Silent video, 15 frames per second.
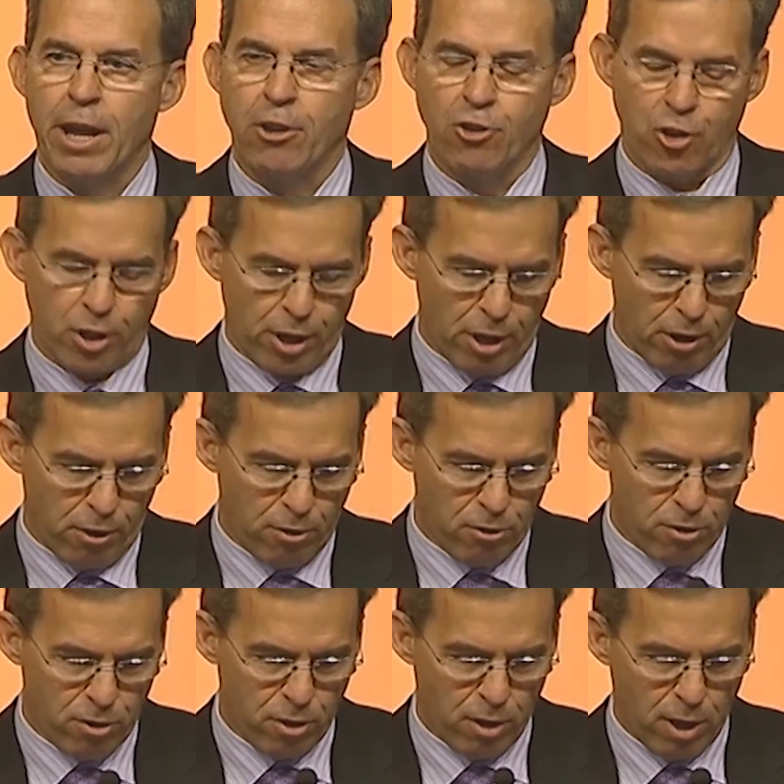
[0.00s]

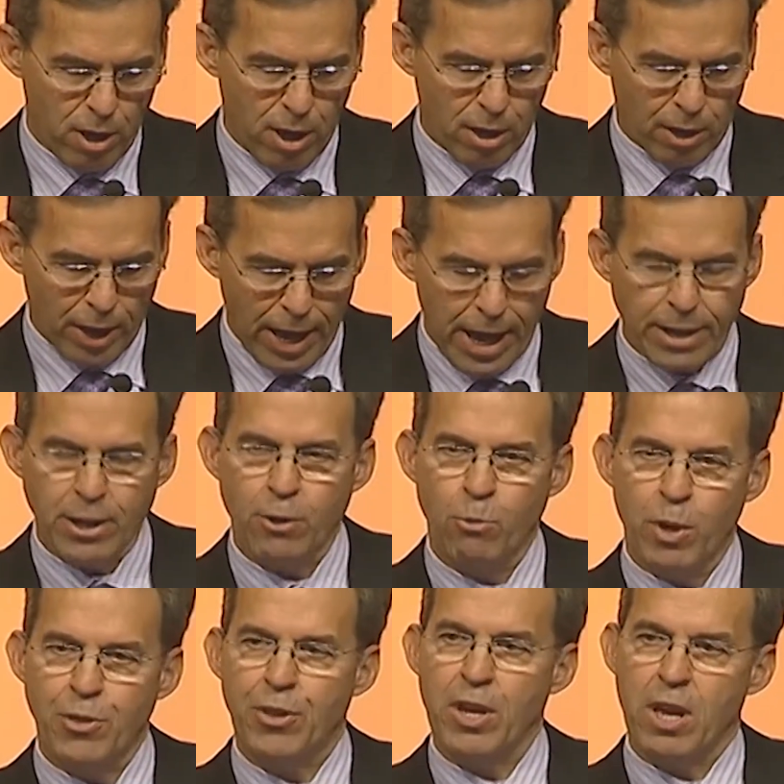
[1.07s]
engineers landed
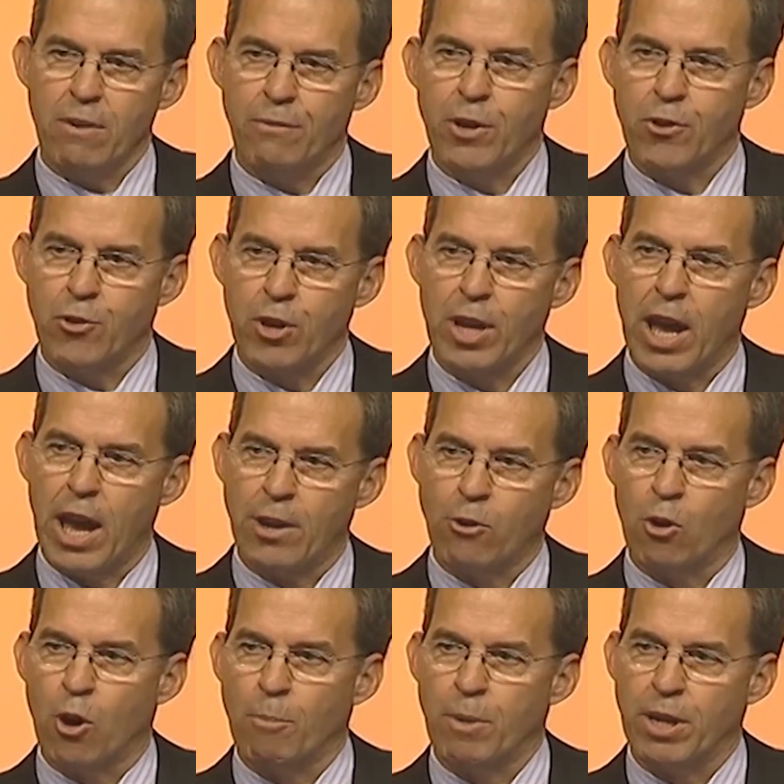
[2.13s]
with the infantry at
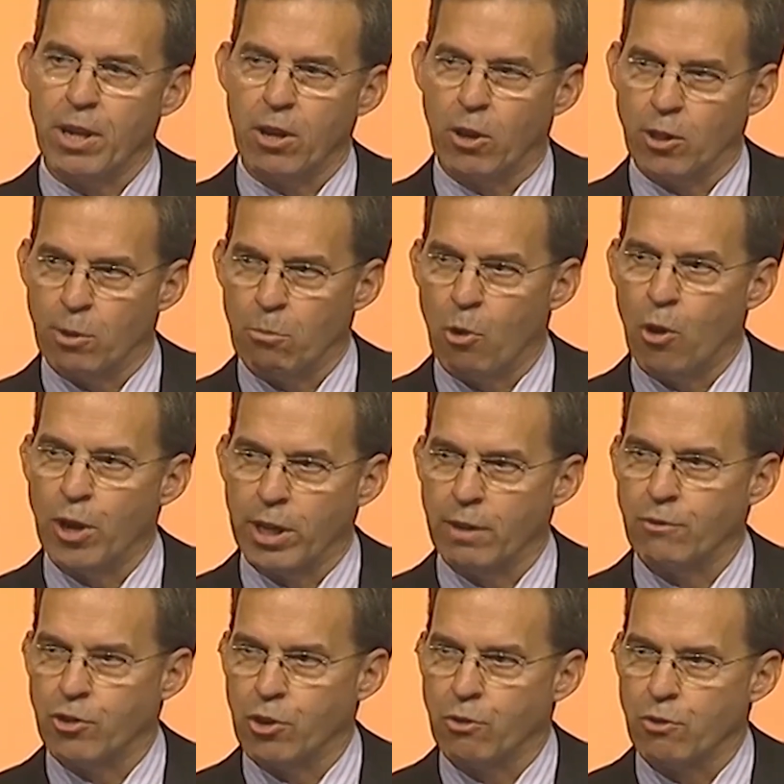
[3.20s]
Normandy on the morning
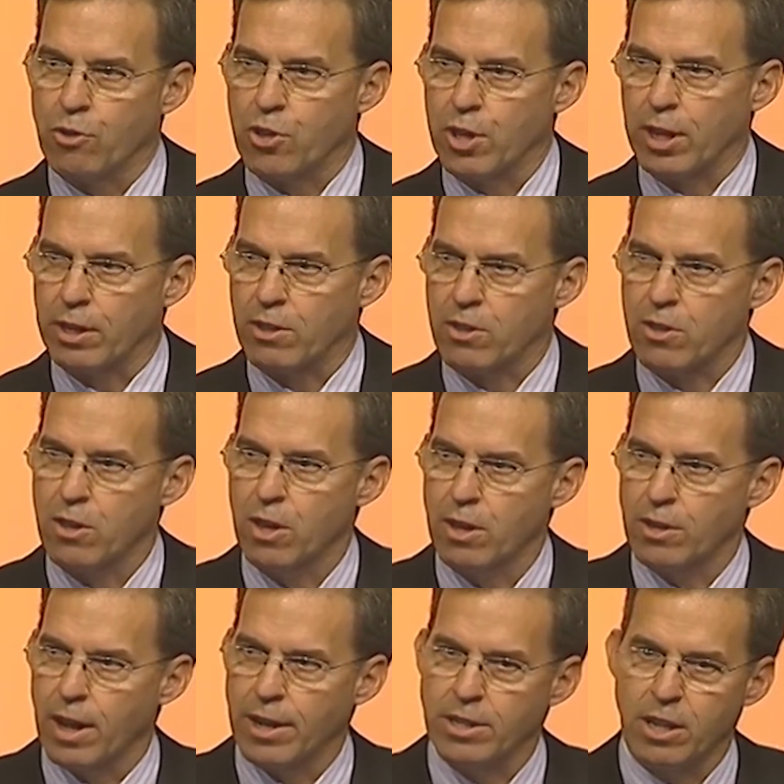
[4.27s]
of June 6,
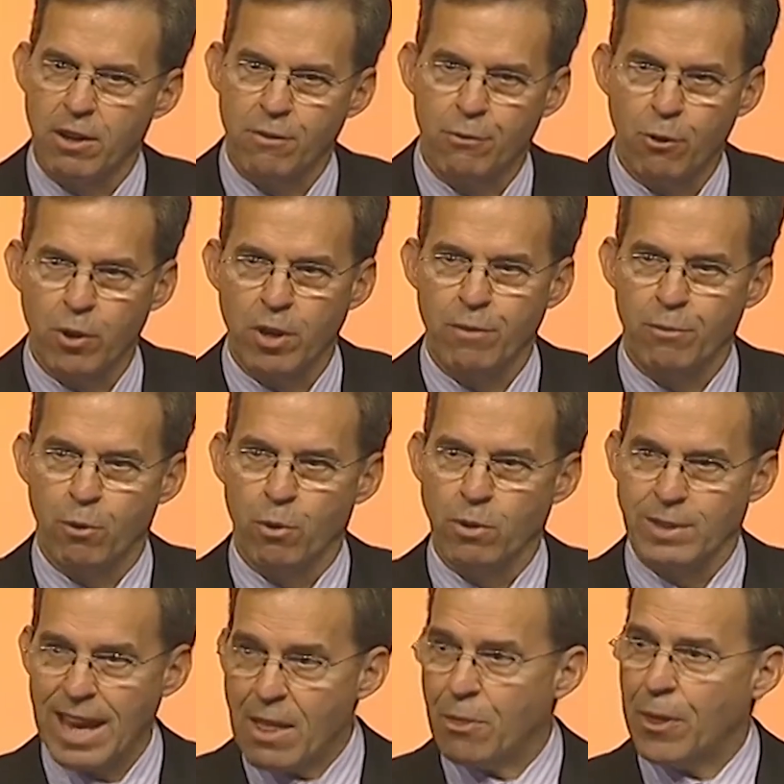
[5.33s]
1944.
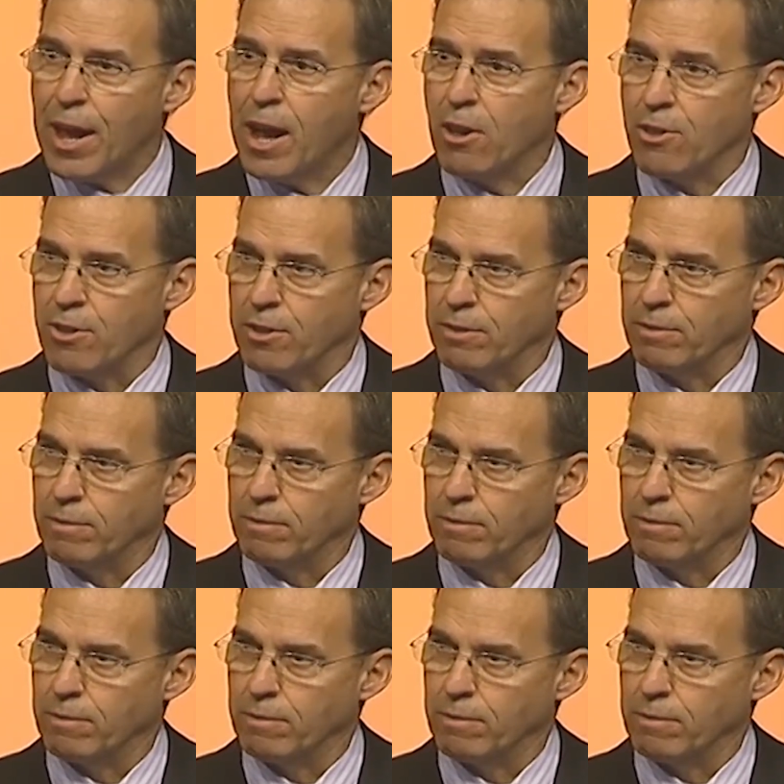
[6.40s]
10,000.